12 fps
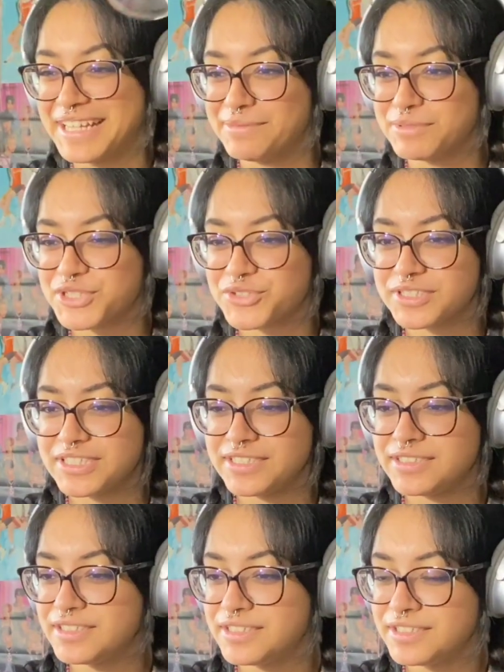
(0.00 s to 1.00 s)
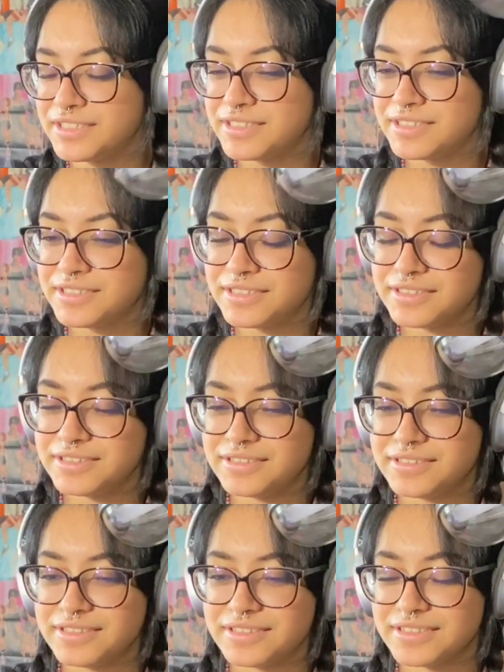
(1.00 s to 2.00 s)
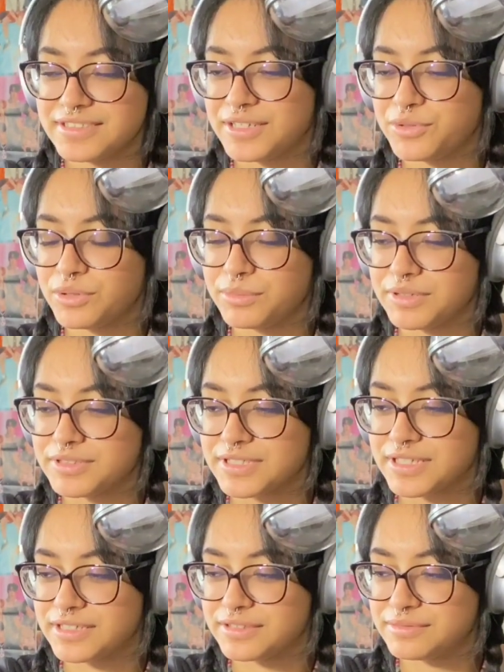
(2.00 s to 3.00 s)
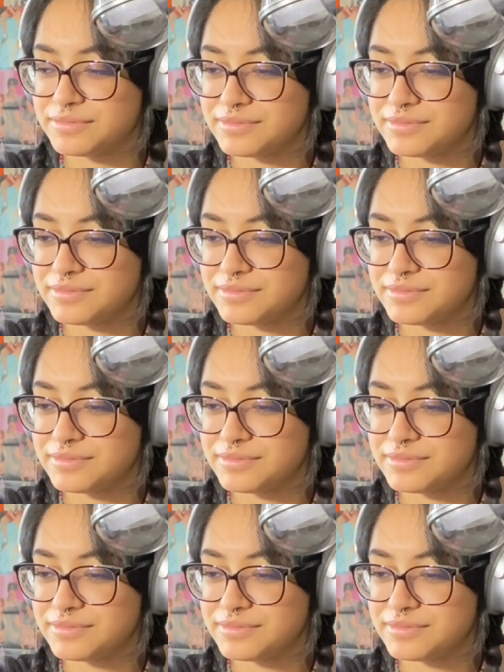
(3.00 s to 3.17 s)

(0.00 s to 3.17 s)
chemistry is not doing well today.